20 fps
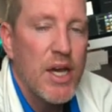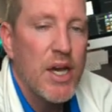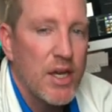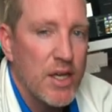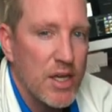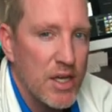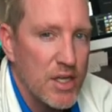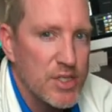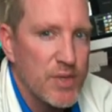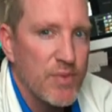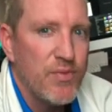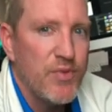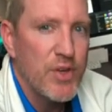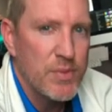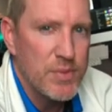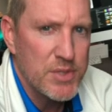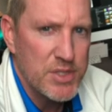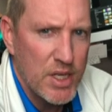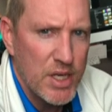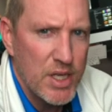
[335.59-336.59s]
again, some
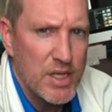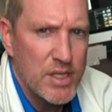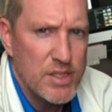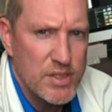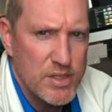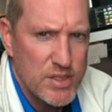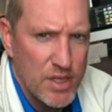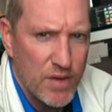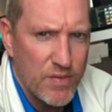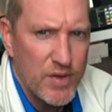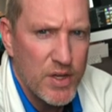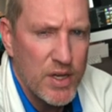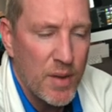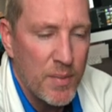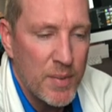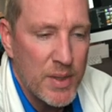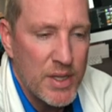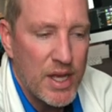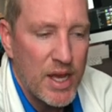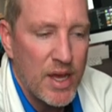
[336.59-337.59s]
film study stuff coming.